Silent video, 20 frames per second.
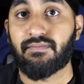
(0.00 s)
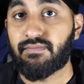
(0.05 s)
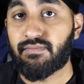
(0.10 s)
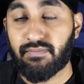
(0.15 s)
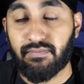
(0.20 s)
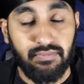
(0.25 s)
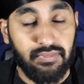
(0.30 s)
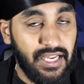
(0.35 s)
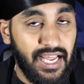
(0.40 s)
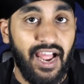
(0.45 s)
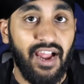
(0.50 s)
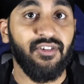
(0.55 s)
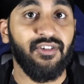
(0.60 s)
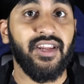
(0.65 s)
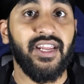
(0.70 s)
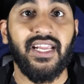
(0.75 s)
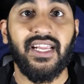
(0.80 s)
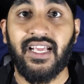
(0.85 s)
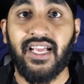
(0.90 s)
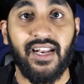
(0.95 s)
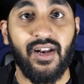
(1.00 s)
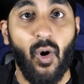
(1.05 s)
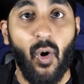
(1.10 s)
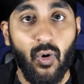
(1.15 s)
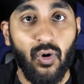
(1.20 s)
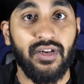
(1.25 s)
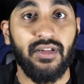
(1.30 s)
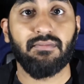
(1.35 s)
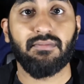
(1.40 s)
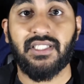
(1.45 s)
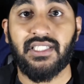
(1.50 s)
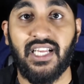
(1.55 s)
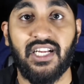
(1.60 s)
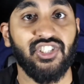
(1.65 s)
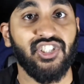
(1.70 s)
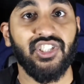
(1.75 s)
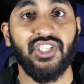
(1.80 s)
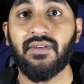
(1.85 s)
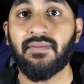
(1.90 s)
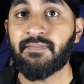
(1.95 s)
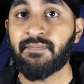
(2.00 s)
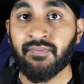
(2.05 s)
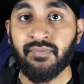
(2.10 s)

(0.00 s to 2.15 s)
carrying and holding possession,